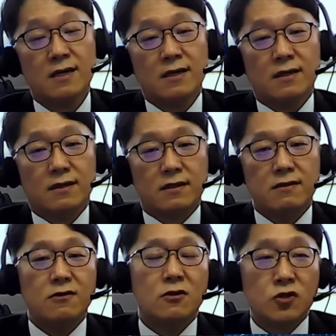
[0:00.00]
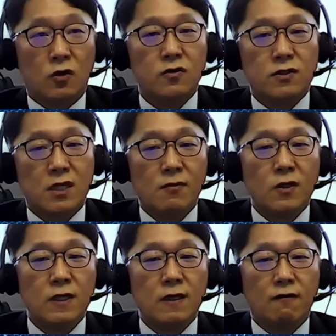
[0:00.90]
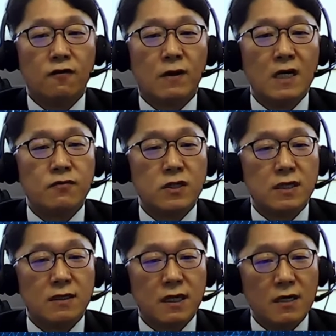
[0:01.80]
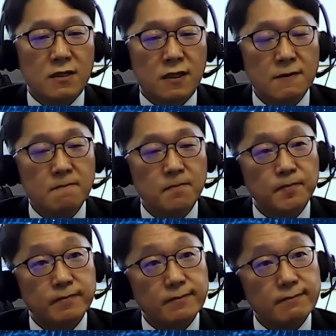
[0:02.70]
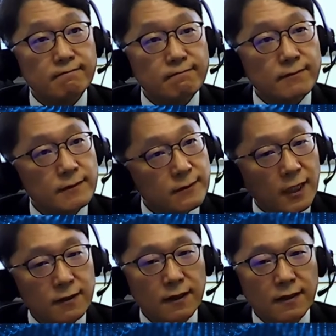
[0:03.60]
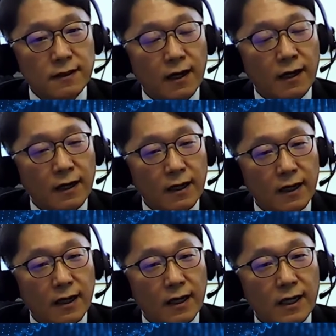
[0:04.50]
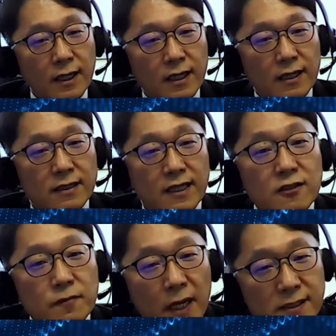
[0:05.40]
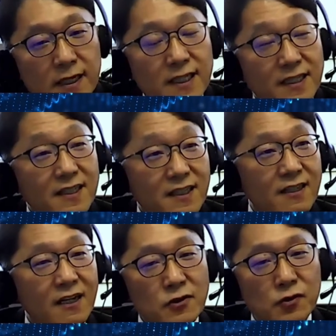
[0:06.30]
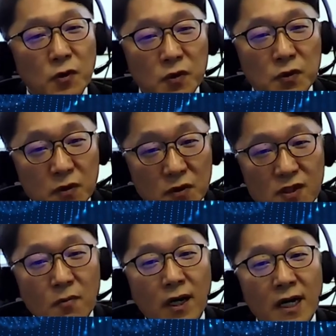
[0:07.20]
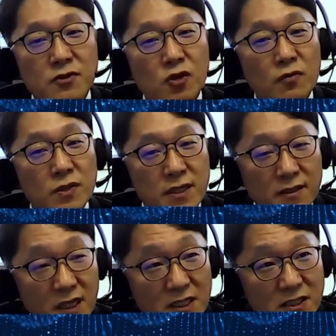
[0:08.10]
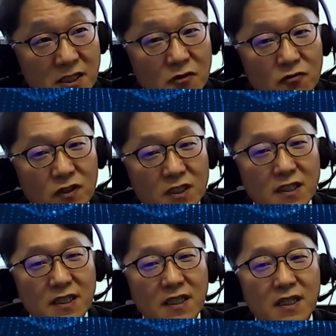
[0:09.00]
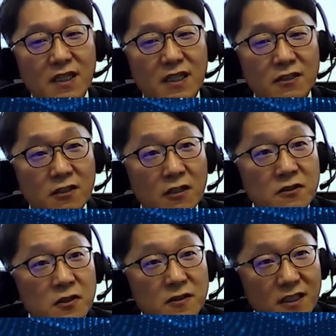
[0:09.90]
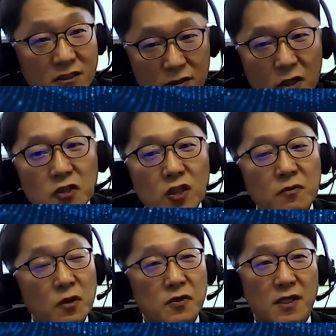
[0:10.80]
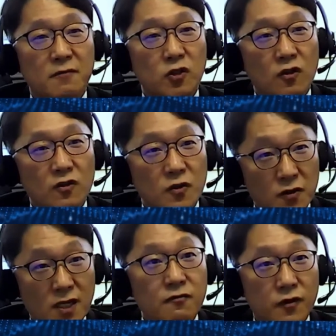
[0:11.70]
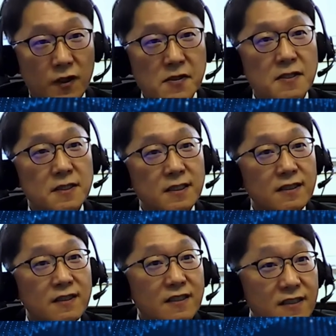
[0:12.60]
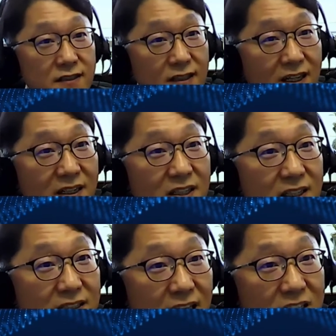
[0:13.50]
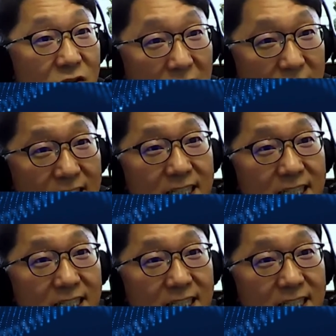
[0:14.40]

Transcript: This is a short summary of my presentation. I think, Dr. Bazari, can I ask you to summarize your presentation with the introduction of yourself first? Dr. Bazari?